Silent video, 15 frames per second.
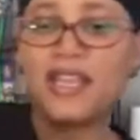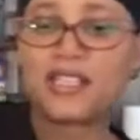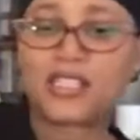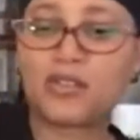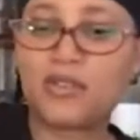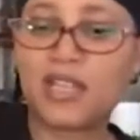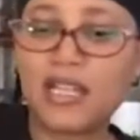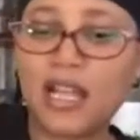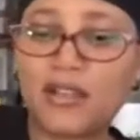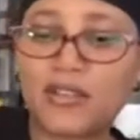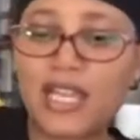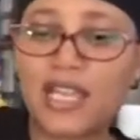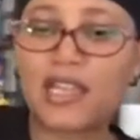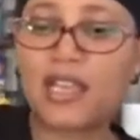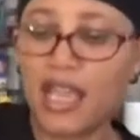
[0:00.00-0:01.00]
And so then I'll
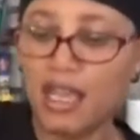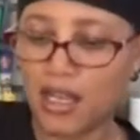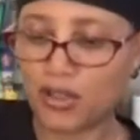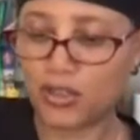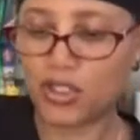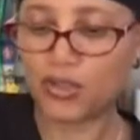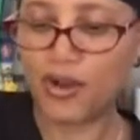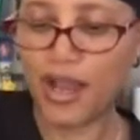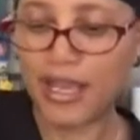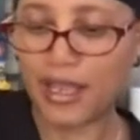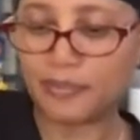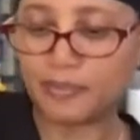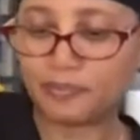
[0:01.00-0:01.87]
take and I'll try it.